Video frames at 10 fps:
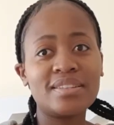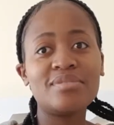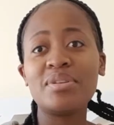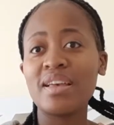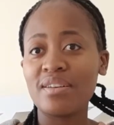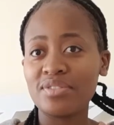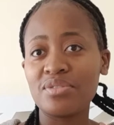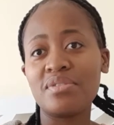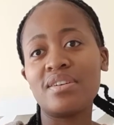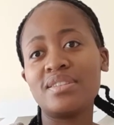we have to
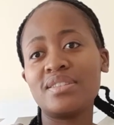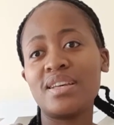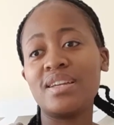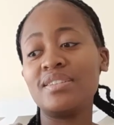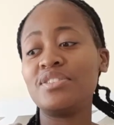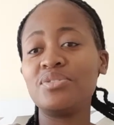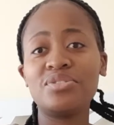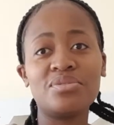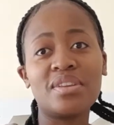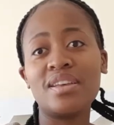go outside to
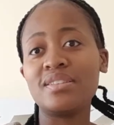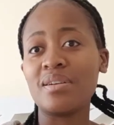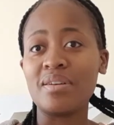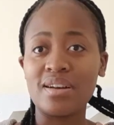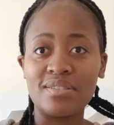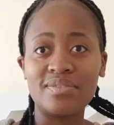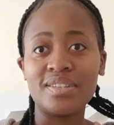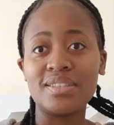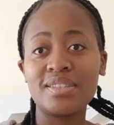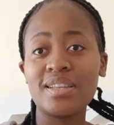showcase our
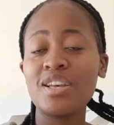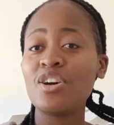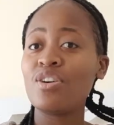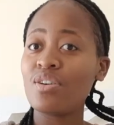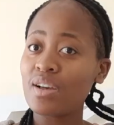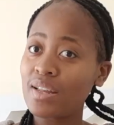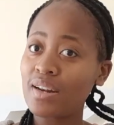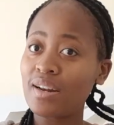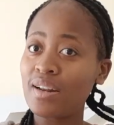outfits.